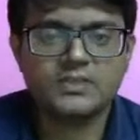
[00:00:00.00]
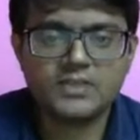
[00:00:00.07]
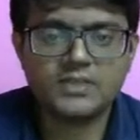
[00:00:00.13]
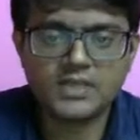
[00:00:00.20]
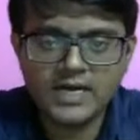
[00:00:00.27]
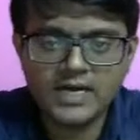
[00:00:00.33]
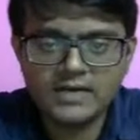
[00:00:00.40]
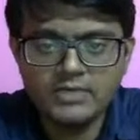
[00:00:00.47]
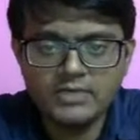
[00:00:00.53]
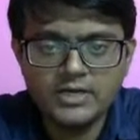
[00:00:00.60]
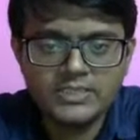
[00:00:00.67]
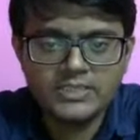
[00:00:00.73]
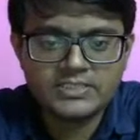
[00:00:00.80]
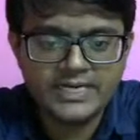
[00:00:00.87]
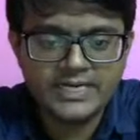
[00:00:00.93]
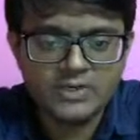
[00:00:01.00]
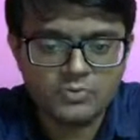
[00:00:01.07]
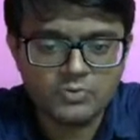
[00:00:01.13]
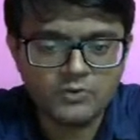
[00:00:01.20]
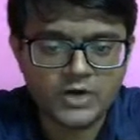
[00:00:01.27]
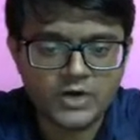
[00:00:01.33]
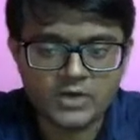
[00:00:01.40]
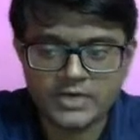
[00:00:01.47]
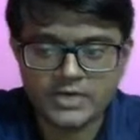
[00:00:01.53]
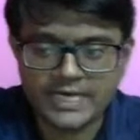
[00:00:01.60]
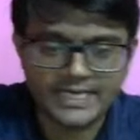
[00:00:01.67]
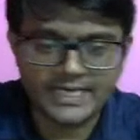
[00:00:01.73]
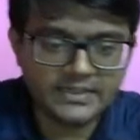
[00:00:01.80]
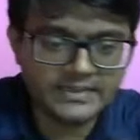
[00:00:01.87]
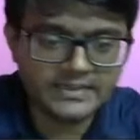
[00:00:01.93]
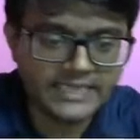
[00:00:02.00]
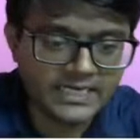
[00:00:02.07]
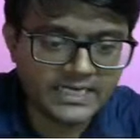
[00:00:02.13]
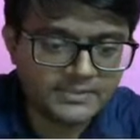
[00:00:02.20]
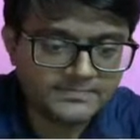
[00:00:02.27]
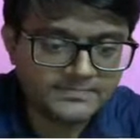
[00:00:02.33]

right, then